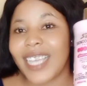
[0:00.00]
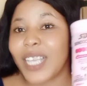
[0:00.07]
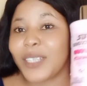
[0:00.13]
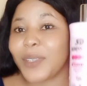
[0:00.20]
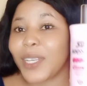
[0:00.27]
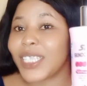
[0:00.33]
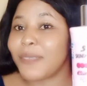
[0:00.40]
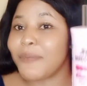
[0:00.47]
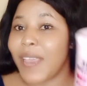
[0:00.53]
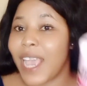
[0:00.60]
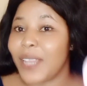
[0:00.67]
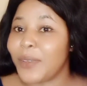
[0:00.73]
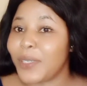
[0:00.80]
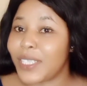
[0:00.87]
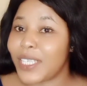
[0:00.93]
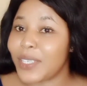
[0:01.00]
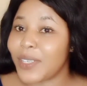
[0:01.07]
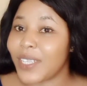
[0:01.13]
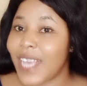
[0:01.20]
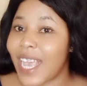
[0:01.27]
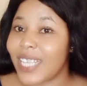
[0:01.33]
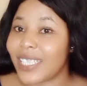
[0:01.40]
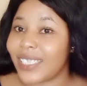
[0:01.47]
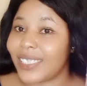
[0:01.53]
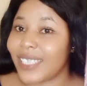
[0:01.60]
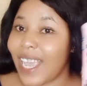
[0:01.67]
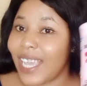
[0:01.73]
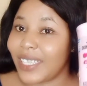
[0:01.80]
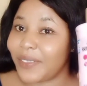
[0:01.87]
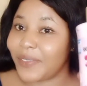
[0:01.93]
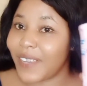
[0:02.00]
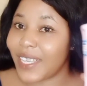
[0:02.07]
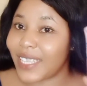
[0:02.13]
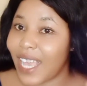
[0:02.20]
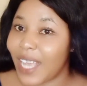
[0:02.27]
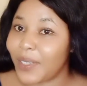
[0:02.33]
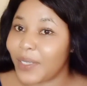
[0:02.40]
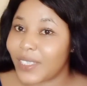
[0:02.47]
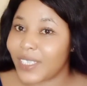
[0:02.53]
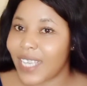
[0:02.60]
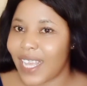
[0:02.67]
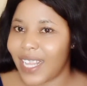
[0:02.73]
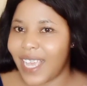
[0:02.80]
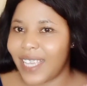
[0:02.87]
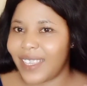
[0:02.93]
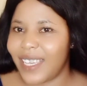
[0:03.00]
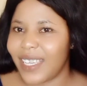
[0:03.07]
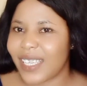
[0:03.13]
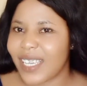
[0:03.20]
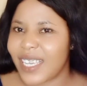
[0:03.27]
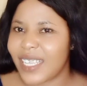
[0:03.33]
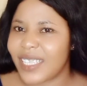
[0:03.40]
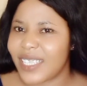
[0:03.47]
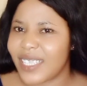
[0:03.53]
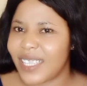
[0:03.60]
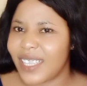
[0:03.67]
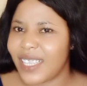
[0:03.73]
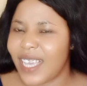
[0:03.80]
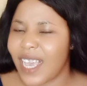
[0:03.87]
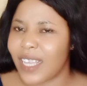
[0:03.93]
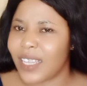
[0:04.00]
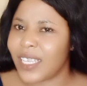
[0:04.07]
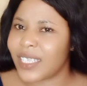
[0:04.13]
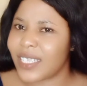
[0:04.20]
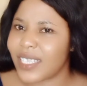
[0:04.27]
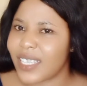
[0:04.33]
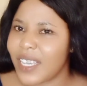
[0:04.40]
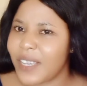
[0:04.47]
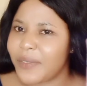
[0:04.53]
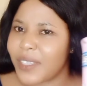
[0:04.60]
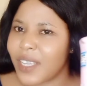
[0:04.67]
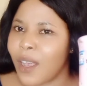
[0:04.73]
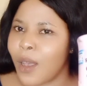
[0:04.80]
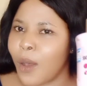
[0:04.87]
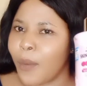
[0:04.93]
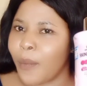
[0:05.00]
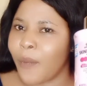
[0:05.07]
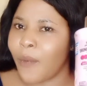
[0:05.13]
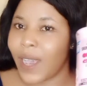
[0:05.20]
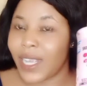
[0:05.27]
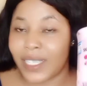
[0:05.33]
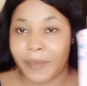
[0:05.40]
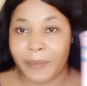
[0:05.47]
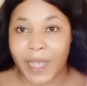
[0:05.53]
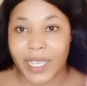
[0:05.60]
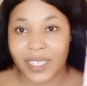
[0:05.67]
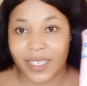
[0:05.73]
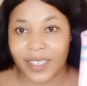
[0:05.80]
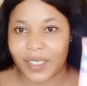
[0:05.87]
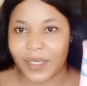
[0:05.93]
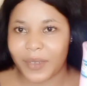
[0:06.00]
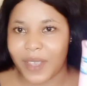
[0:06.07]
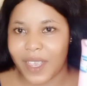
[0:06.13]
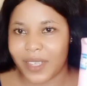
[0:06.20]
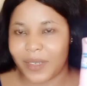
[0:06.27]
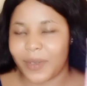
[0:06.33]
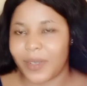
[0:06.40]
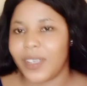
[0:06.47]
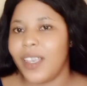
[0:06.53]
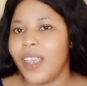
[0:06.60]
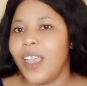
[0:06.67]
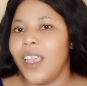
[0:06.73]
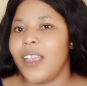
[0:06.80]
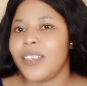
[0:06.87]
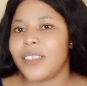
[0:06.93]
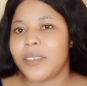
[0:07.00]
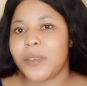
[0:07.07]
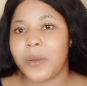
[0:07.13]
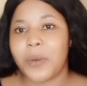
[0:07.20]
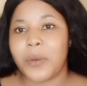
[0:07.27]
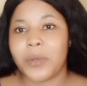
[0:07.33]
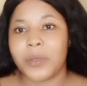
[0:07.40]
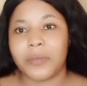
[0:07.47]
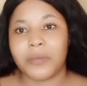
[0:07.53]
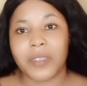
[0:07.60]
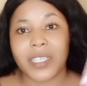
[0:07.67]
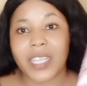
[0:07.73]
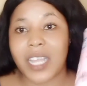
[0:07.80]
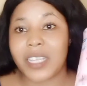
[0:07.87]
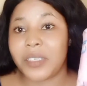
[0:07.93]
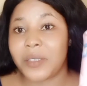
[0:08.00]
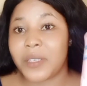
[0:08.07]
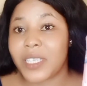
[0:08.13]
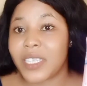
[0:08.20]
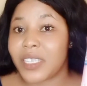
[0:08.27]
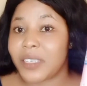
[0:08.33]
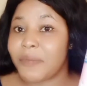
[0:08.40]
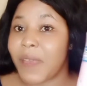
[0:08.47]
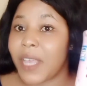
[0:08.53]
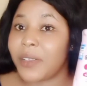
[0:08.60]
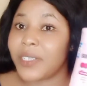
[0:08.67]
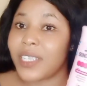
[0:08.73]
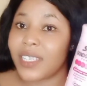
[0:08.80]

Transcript: That's what me I noticed, or that's the side effect I noticed, and I think it gives white patches too as well. So those are the two things me I